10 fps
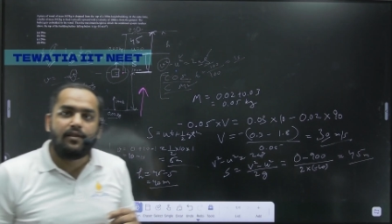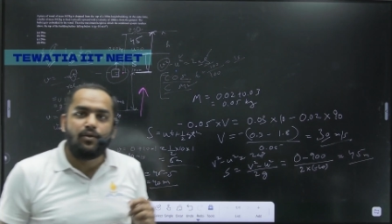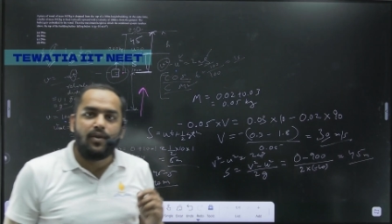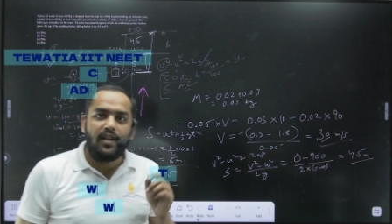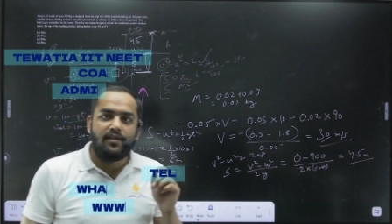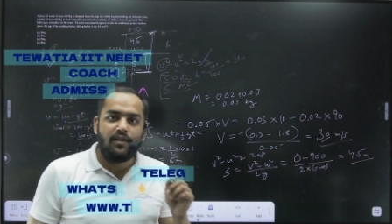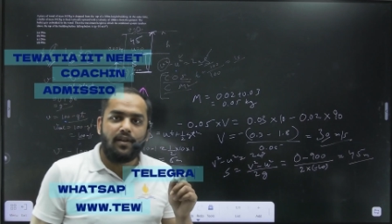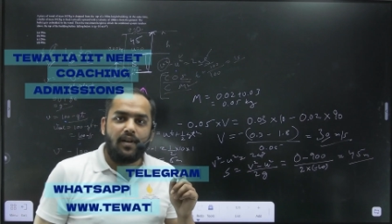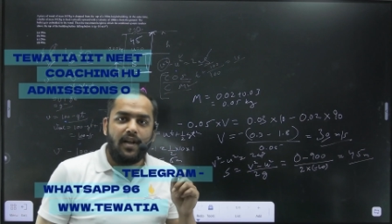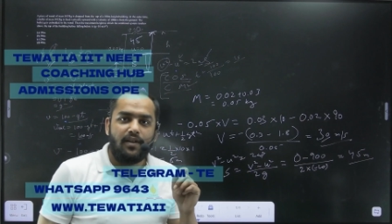to the,
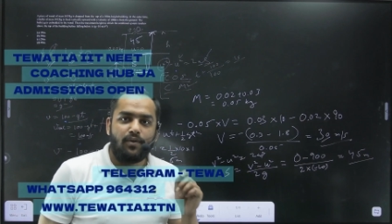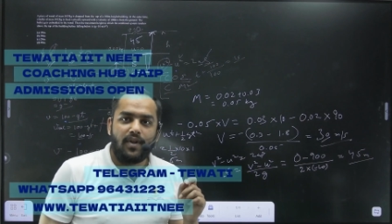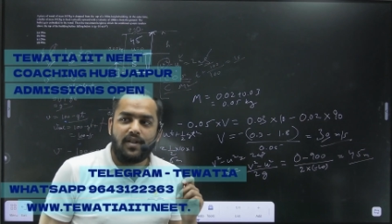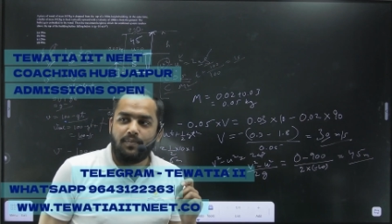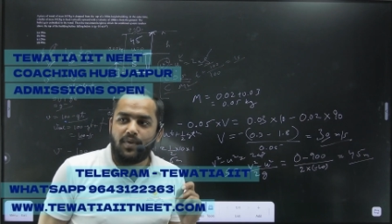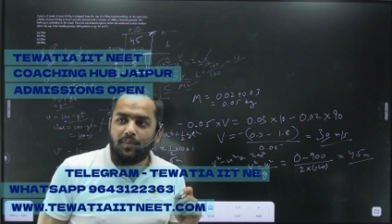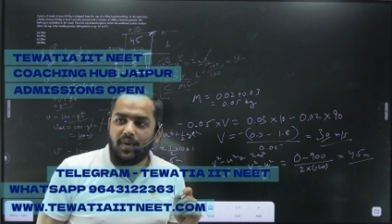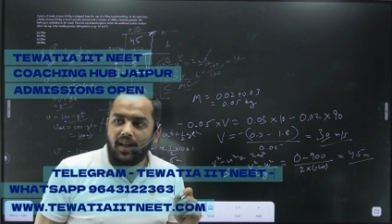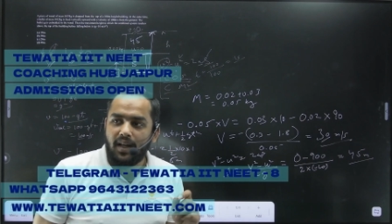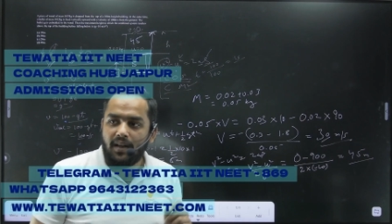read the question
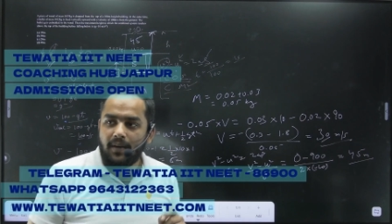properly